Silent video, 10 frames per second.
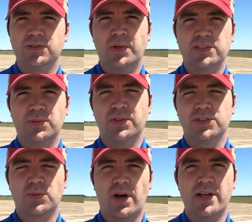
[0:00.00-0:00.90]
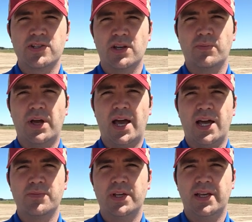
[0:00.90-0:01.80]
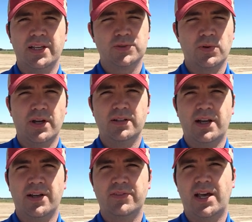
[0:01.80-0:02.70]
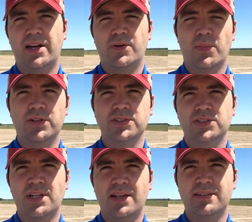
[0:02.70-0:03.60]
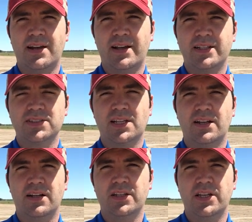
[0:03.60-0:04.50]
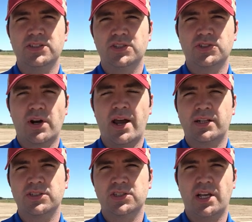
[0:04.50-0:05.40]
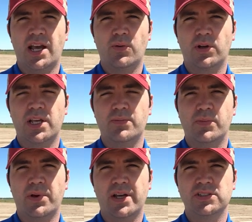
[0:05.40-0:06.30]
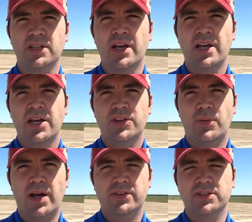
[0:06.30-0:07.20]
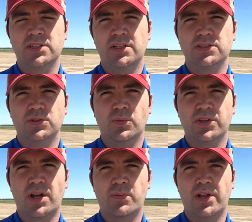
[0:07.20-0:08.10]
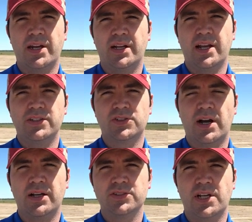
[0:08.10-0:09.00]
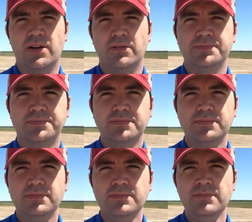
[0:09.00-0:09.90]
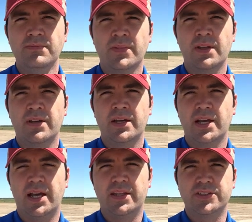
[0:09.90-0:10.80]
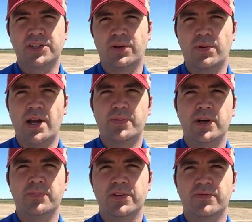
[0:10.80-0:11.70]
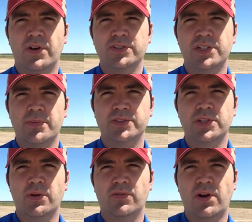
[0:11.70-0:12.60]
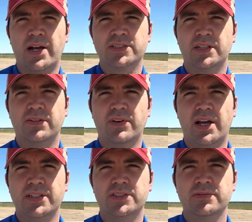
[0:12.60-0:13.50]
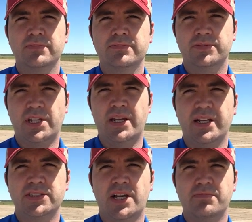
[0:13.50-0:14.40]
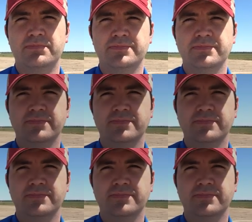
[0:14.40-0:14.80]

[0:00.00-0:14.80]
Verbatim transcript: especially with this rice up behind me. Guess what? I've got an emergence date that I can set on this and track to see how we're keeping pace throughout the season with our planting day trials here. And that's going to wrap it up for the first episode of Rice and Advice. See you next time.